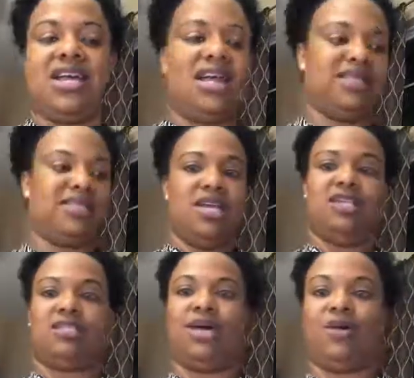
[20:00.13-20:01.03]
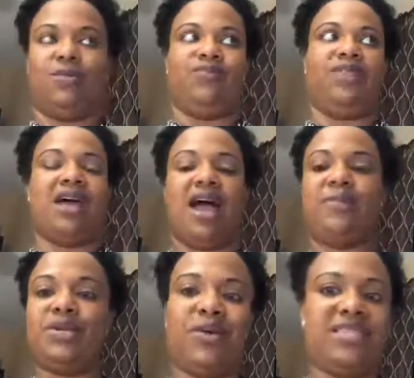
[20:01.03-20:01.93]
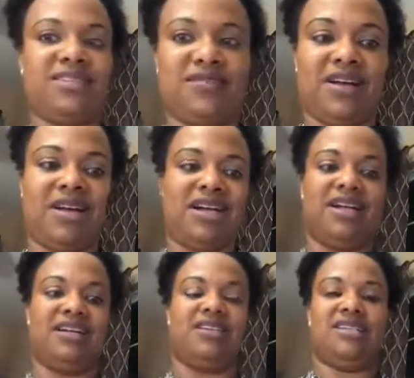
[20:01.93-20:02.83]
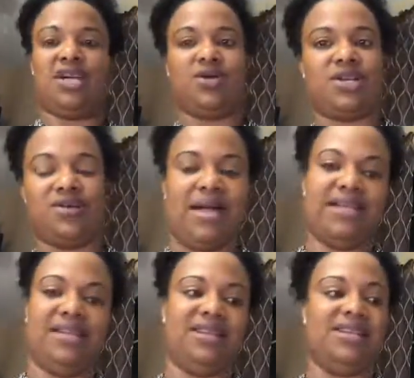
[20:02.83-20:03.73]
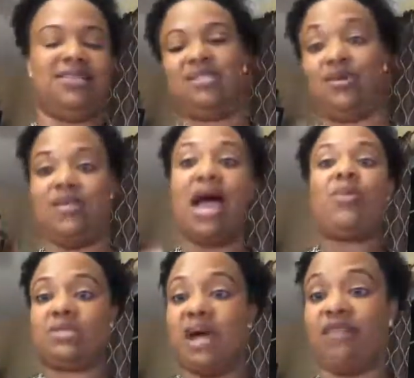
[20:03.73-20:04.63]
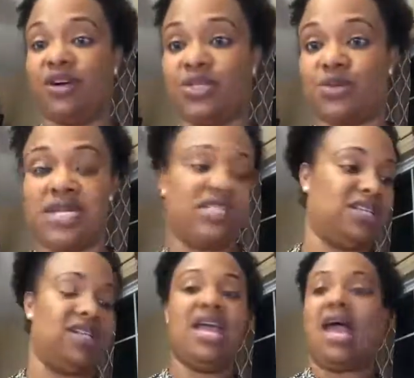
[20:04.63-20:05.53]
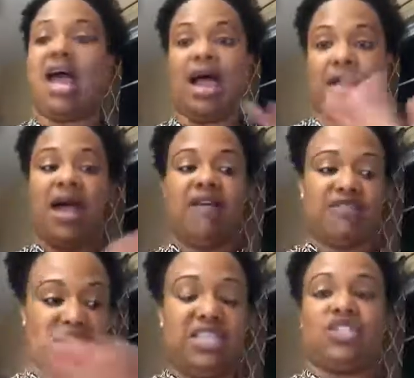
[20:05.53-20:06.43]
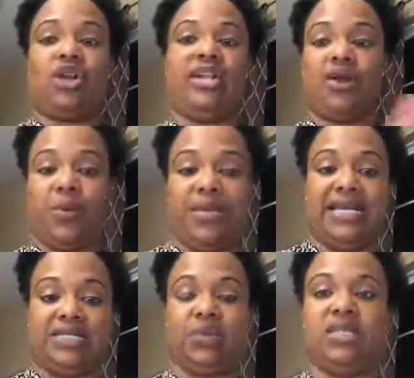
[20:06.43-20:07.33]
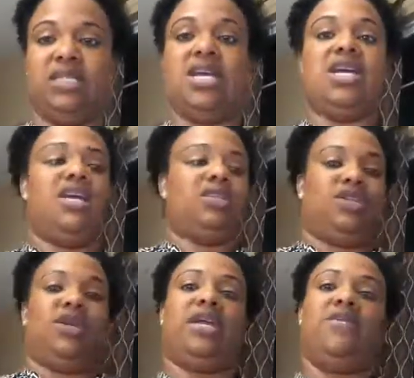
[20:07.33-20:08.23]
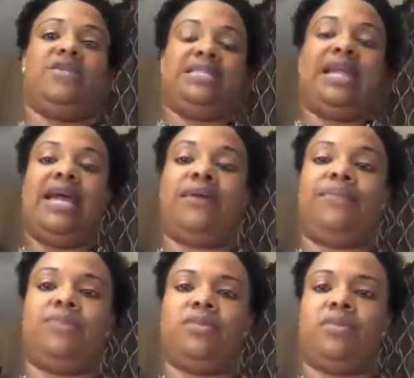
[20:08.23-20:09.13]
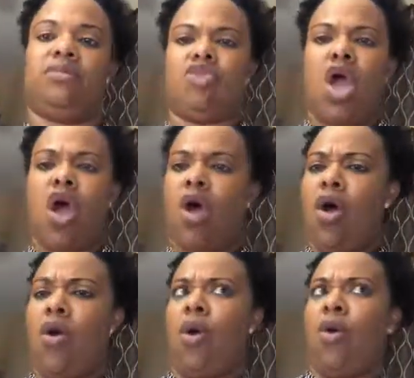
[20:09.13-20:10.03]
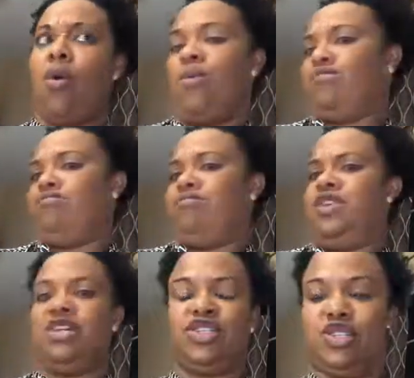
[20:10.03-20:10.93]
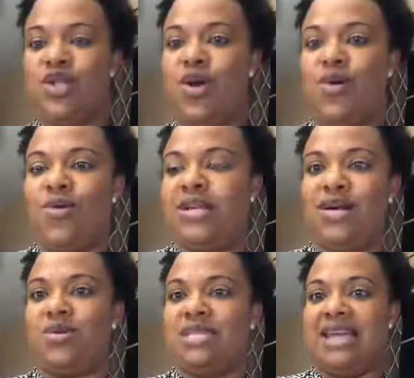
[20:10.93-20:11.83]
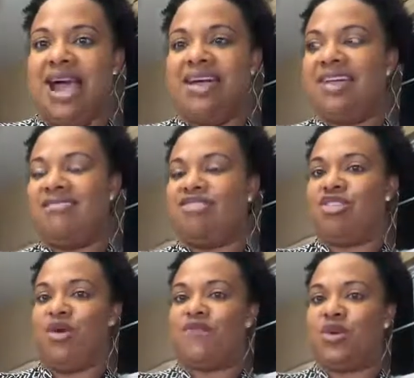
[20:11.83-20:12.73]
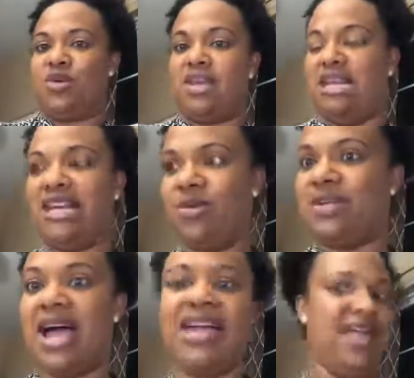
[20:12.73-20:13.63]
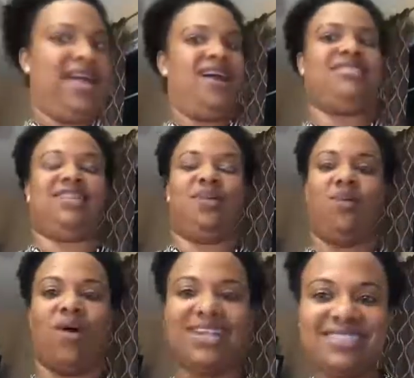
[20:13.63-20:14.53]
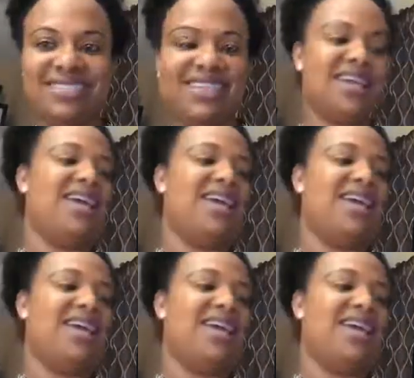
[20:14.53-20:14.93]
is, so how many weeks of liquid do I need? So that was my first question after he started going into it. So he was like, no, there's no liquid diet. You don't have to go on a liquid diet. I said, what?